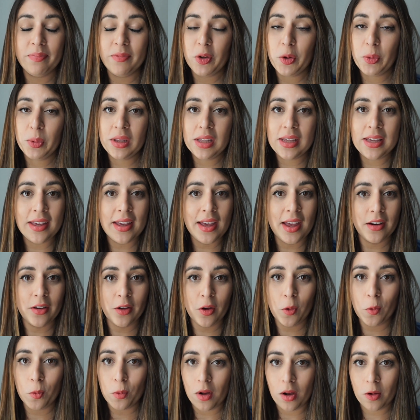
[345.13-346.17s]
you really can't
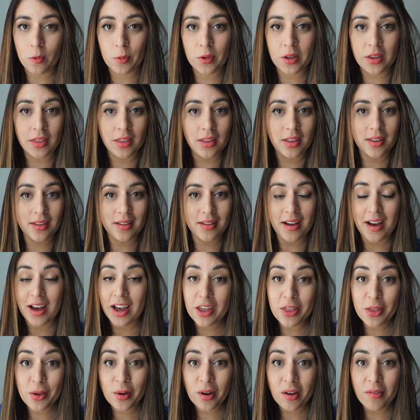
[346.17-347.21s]
go wrong with
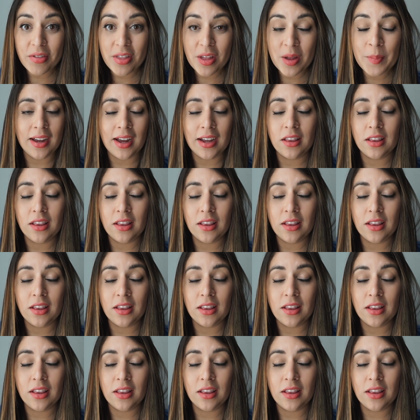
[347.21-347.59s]
either of them.